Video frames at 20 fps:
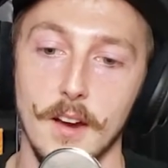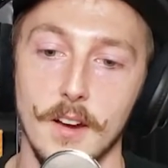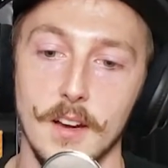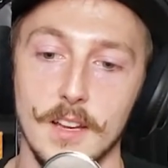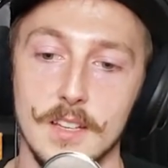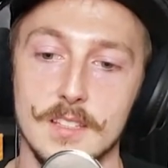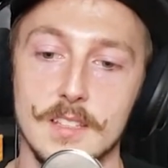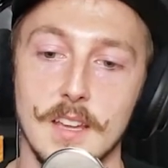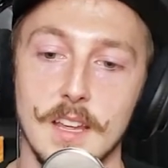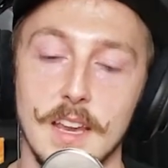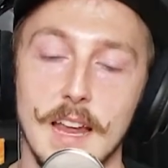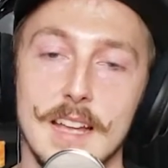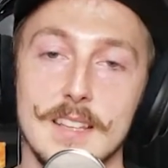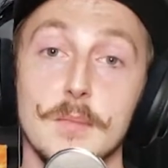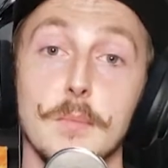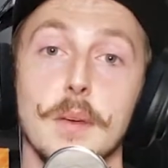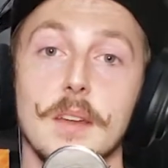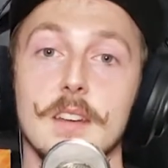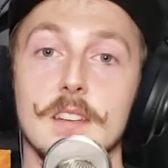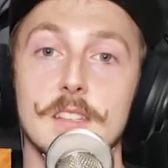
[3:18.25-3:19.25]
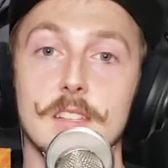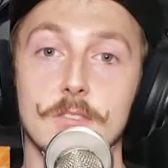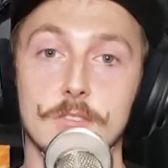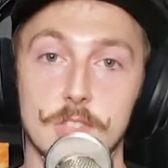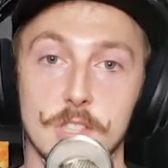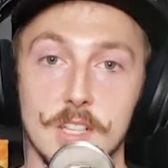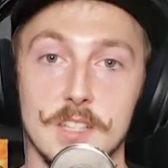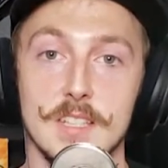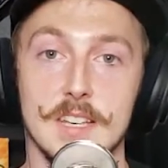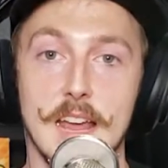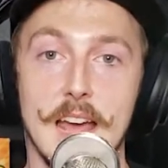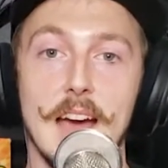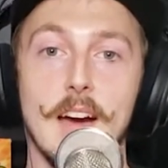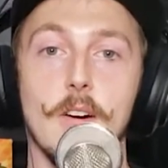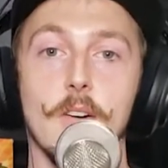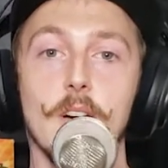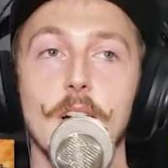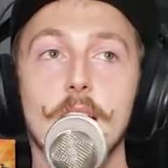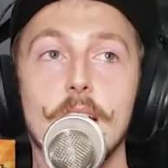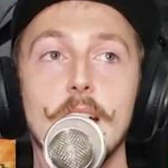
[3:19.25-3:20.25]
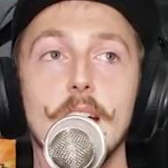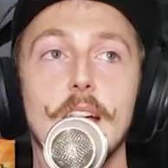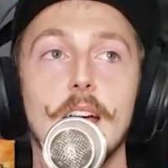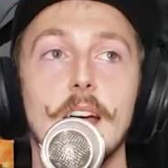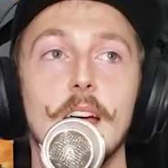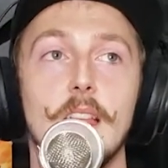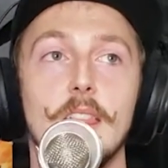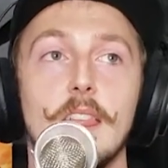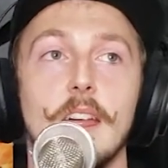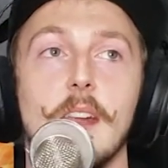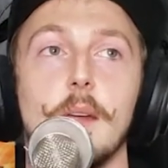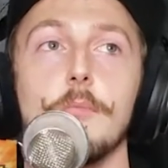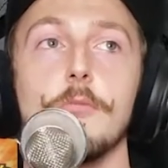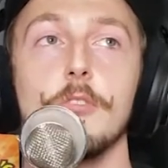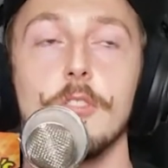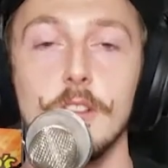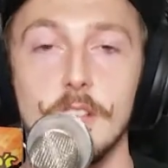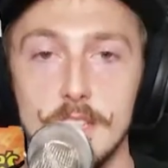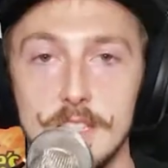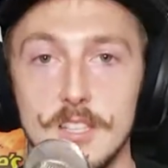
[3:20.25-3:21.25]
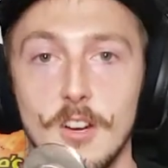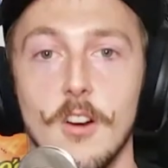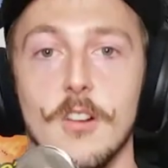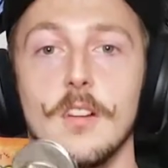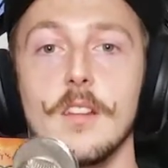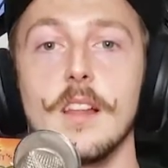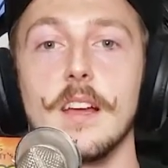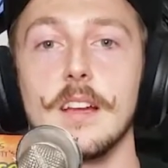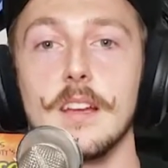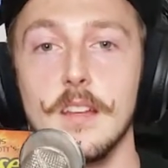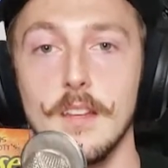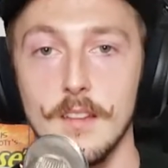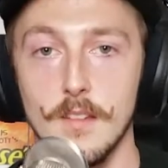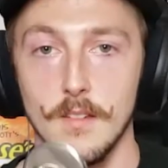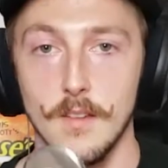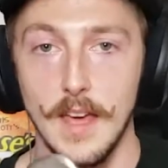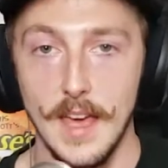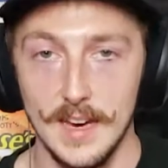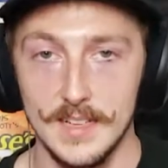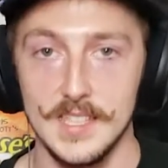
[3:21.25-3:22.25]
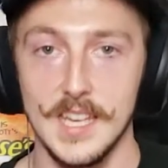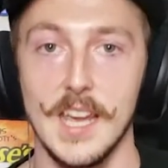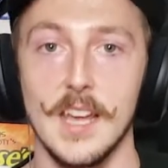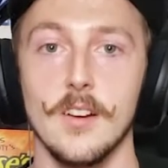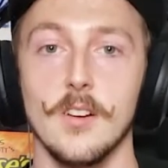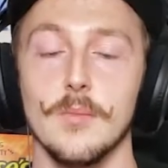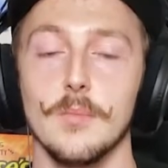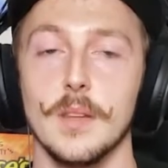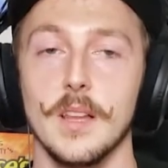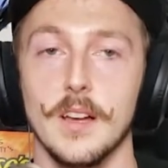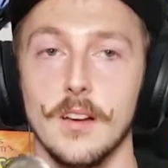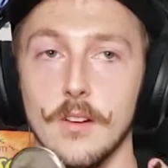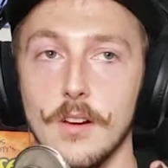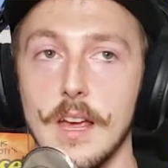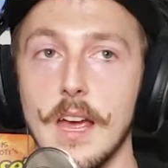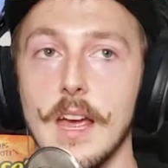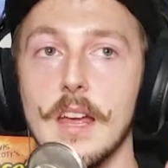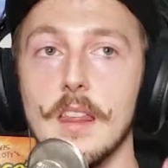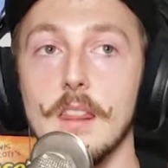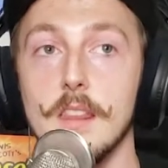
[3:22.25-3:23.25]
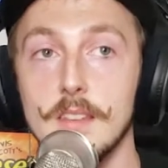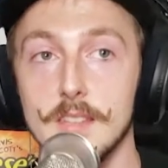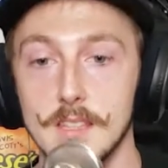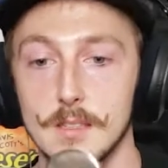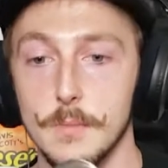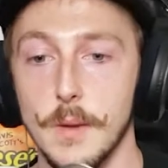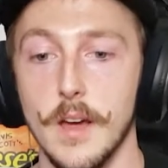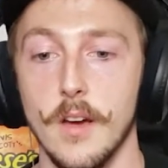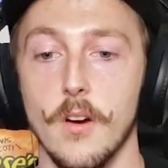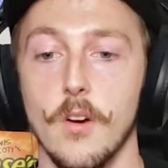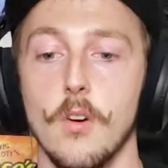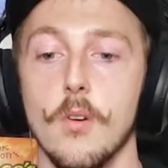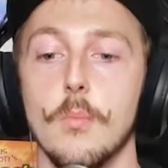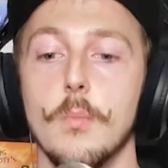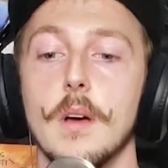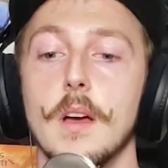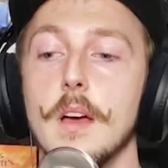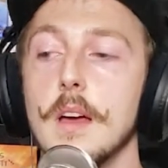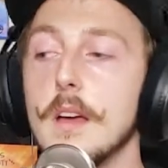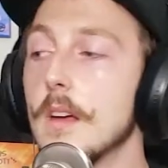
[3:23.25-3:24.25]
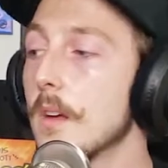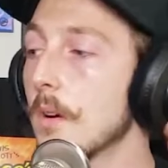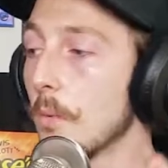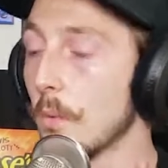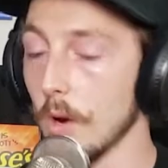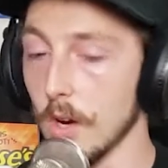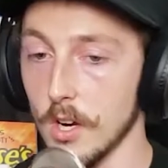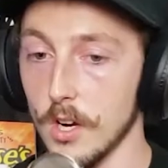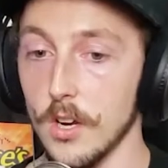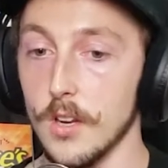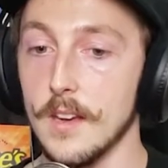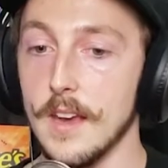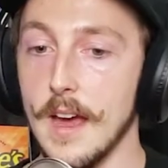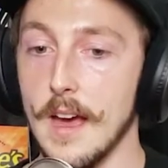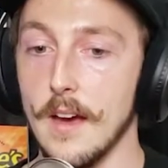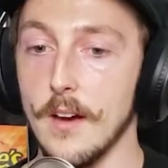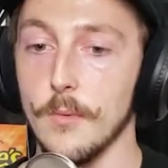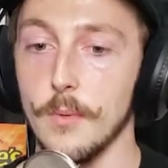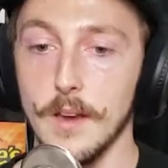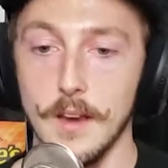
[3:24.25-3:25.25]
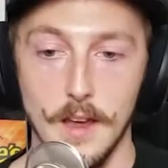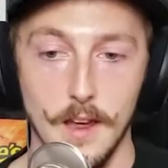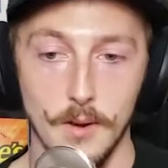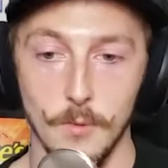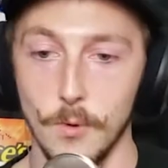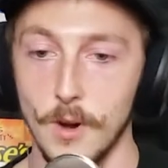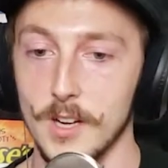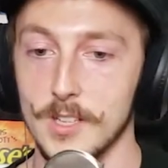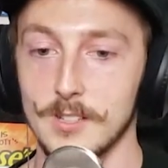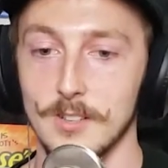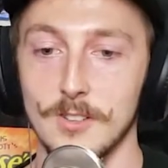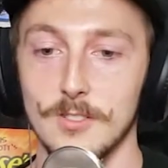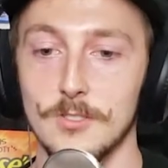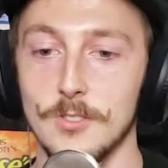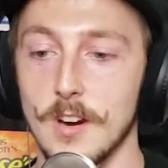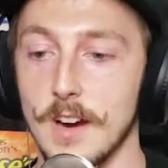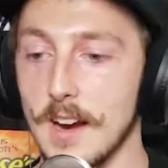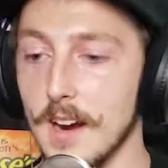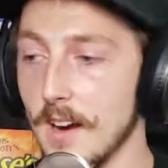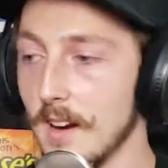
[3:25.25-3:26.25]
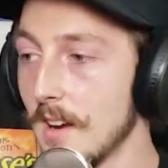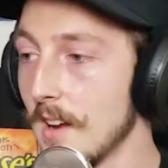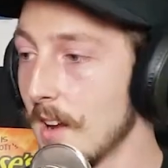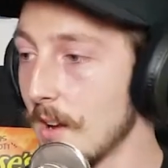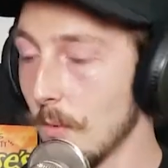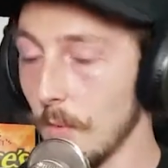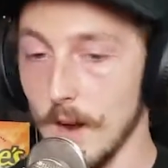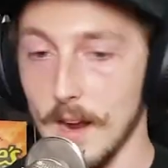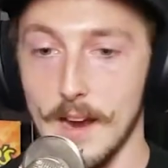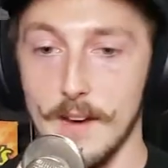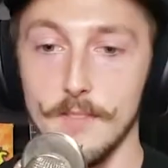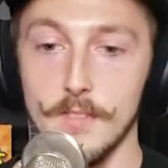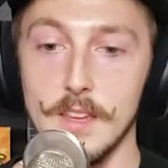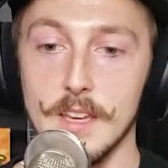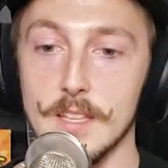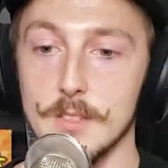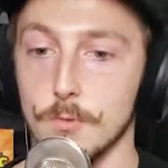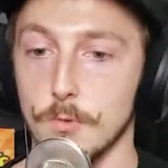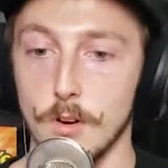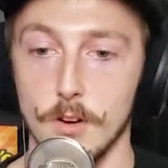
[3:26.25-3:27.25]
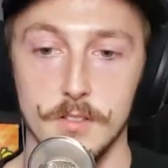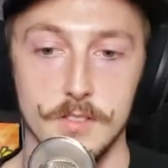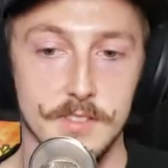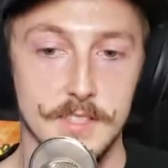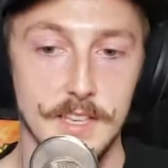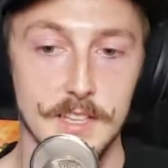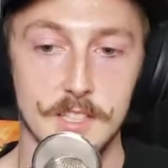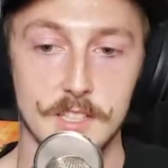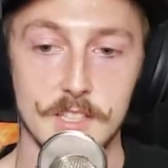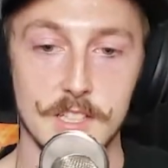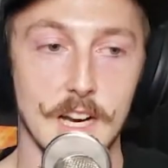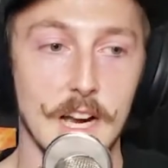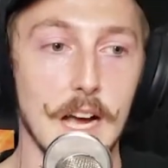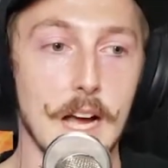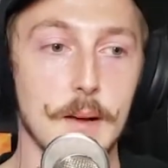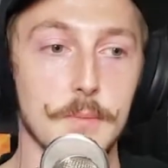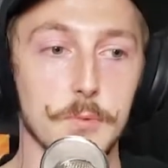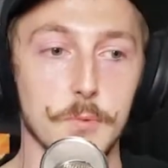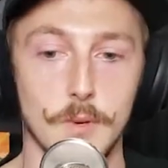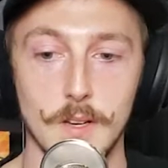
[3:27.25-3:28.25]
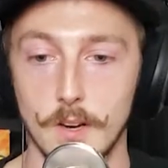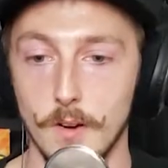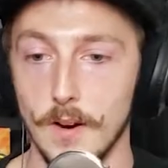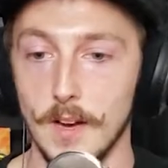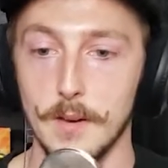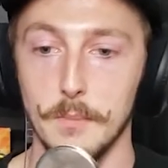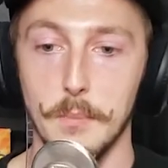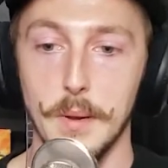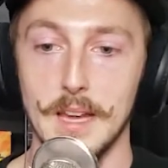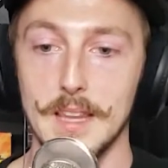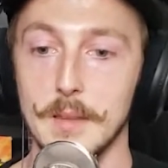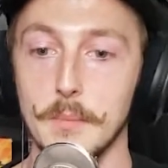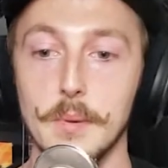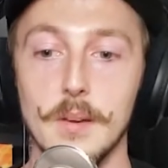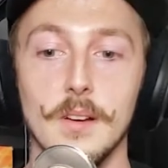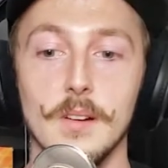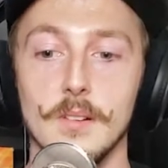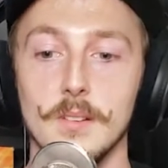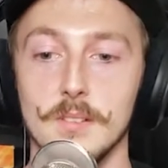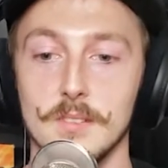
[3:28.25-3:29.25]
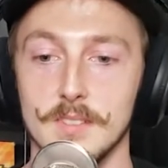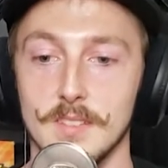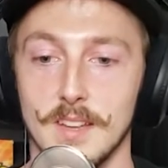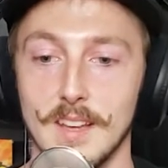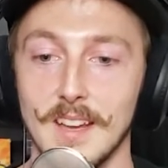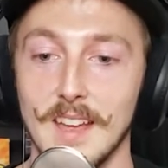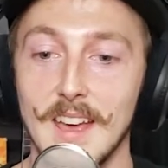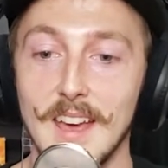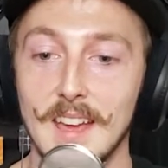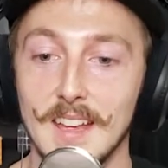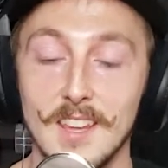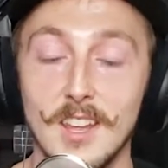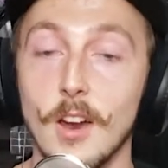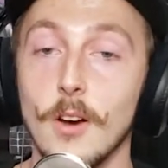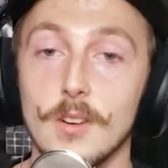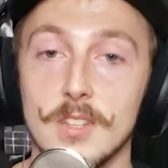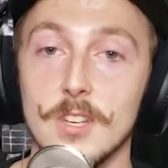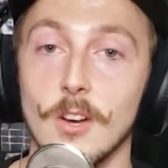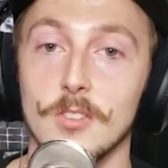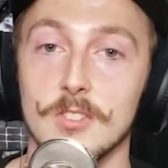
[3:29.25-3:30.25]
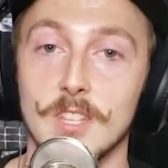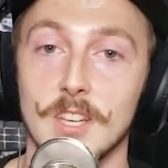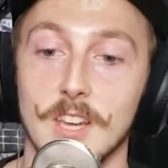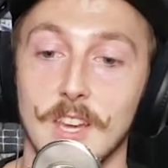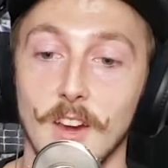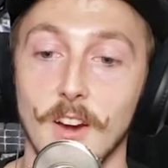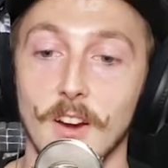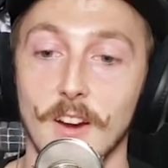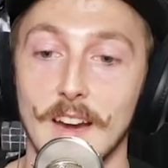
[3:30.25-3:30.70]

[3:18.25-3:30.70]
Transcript: And it hasn't been until just now that I'm really starting to like exhale and be like, okay, this is my home, we're good now, we got a washer and dryer, we have this, we're all set in jobs, we know how to pay the bills, like, it's all secure.